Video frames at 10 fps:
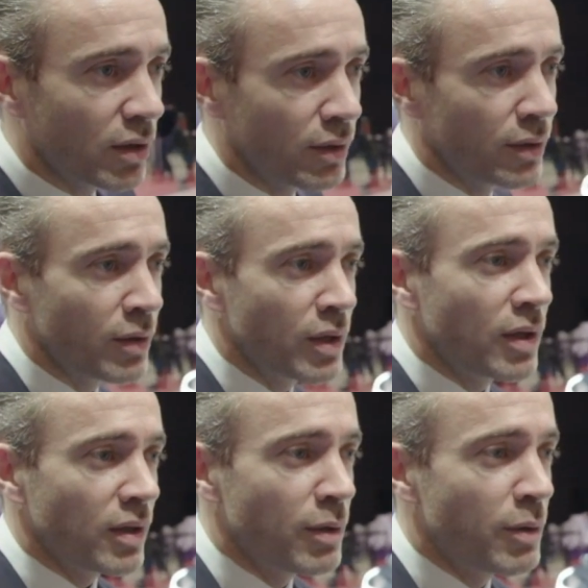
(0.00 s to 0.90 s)
uh,
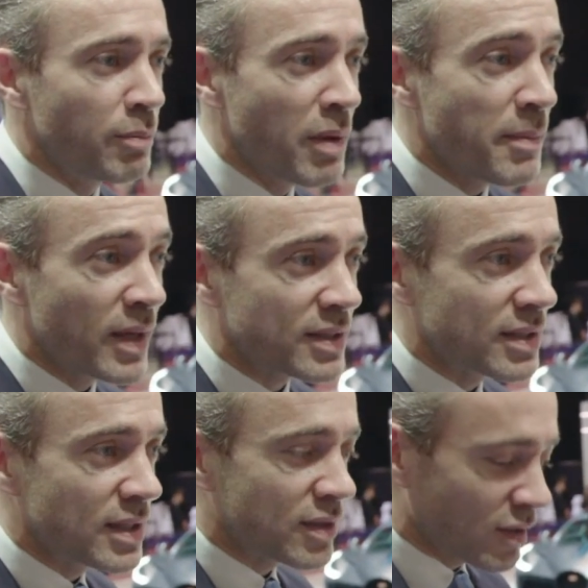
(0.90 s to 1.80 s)
uh, mimics
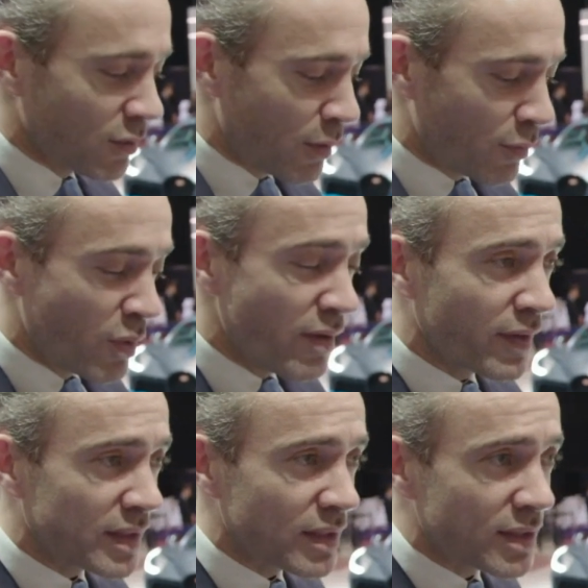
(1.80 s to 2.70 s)
this uh,
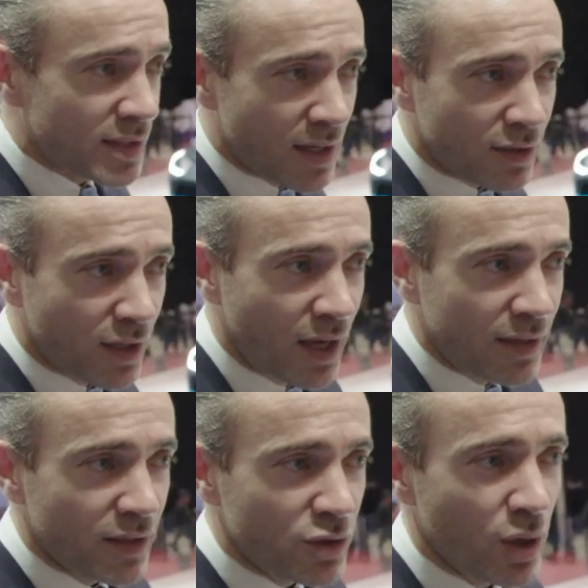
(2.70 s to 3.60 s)
riveted
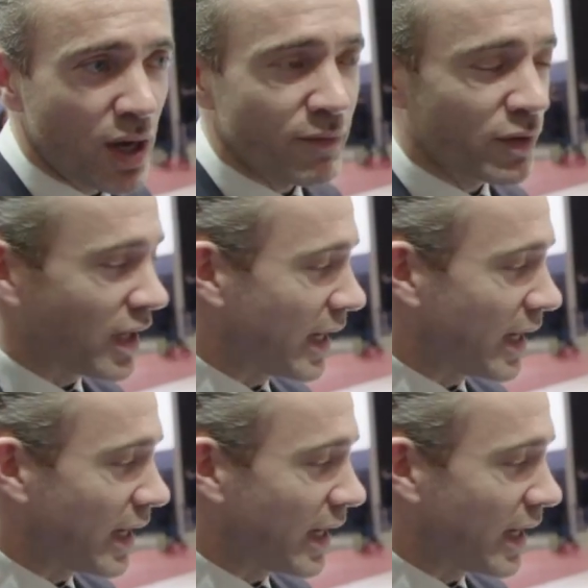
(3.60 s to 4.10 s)
centerline that you have on the